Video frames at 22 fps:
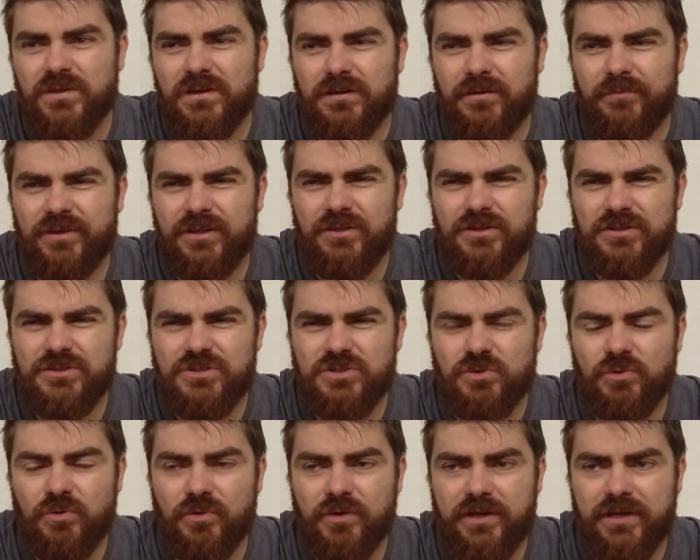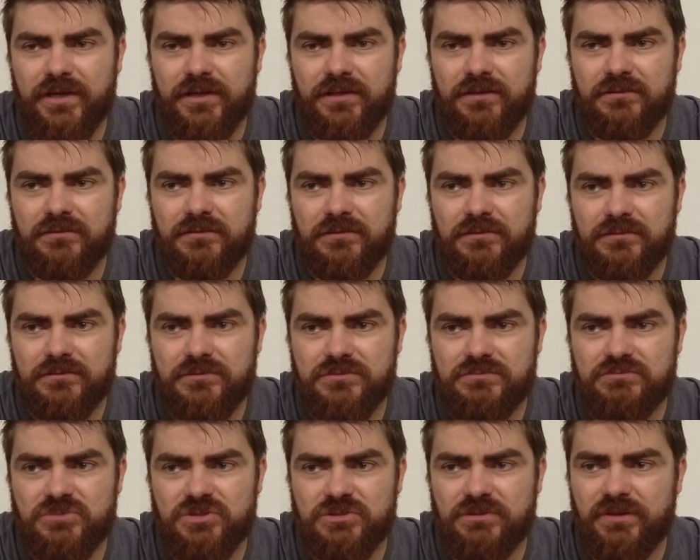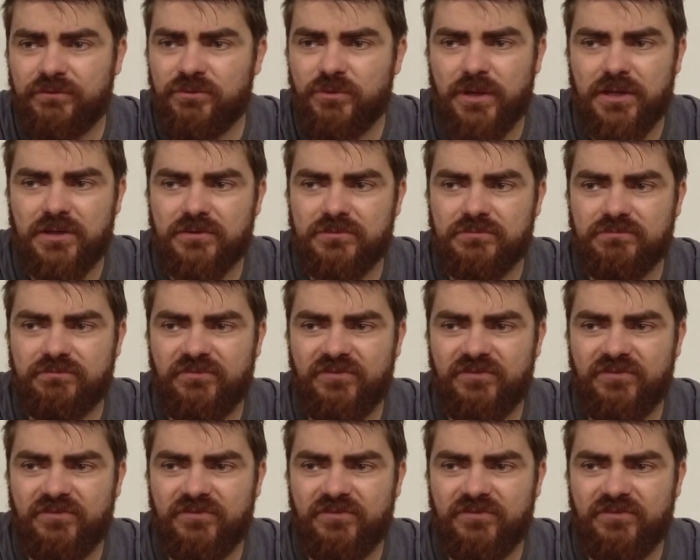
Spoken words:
I mean, you're talking, if you had a